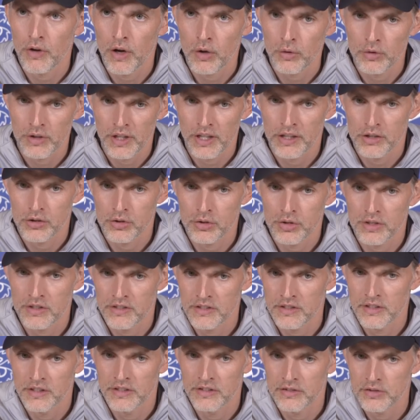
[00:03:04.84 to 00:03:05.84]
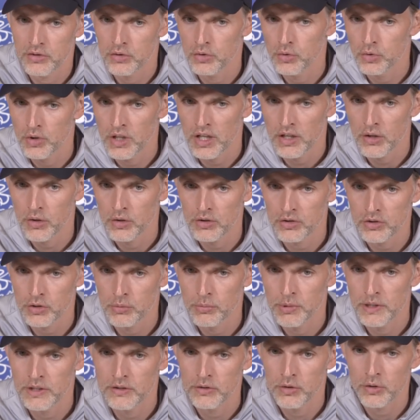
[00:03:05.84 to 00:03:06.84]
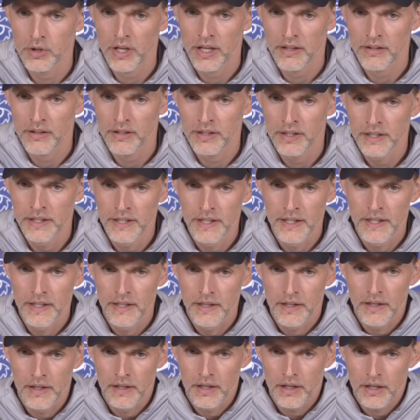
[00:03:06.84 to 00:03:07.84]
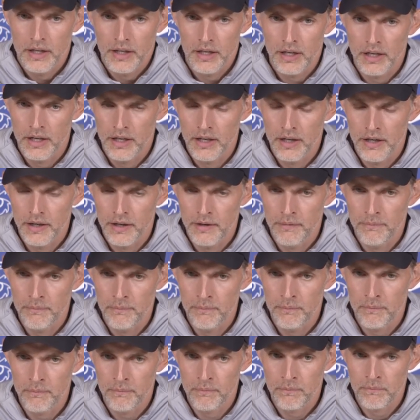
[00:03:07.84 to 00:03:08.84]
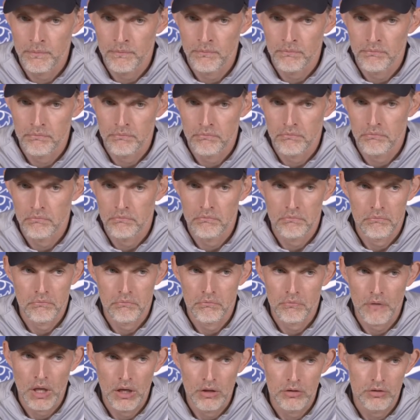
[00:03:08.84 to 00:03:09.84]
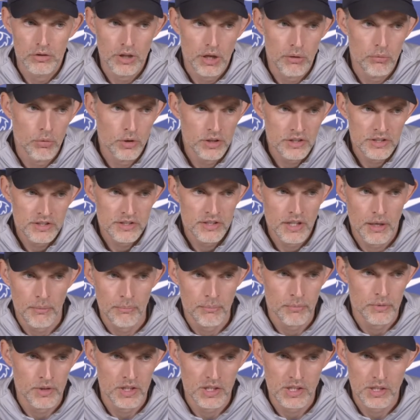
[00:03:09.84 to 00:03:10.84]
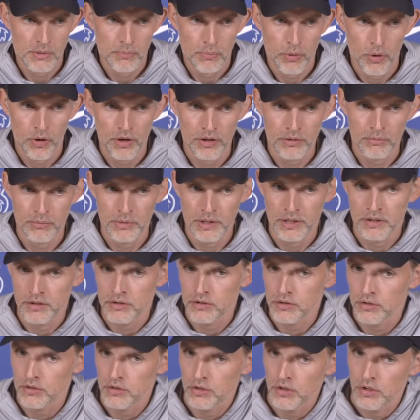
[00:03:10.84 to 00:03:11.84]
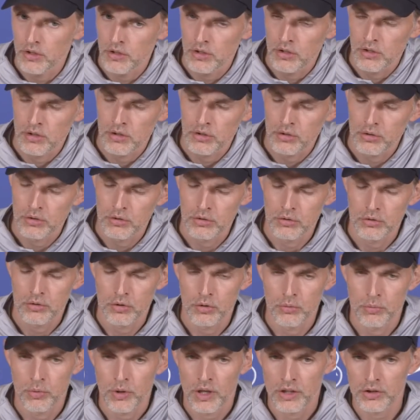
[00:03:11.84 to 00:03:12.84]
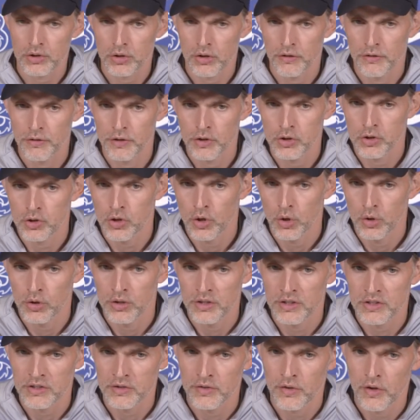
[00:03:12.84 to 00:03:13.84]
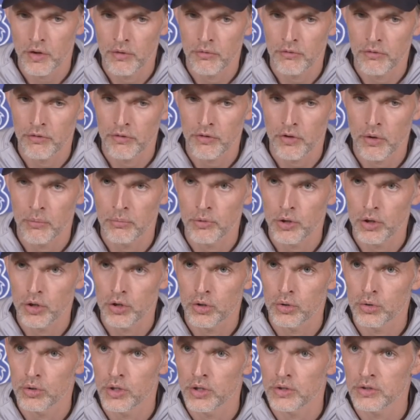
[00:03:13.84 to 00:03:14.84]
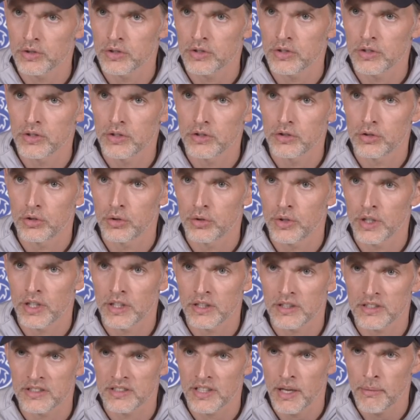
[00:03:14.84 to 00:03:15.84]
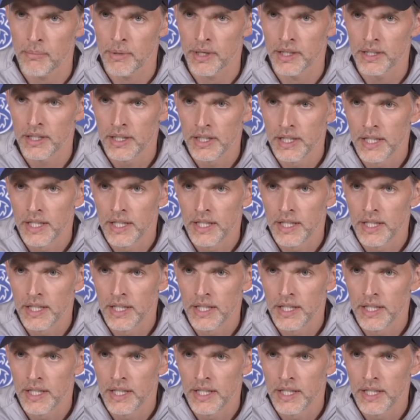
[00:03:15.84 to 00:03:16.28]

how dangerous these two can also be together. There was some disappointment to brush off his shoulders from the Euros during the summer.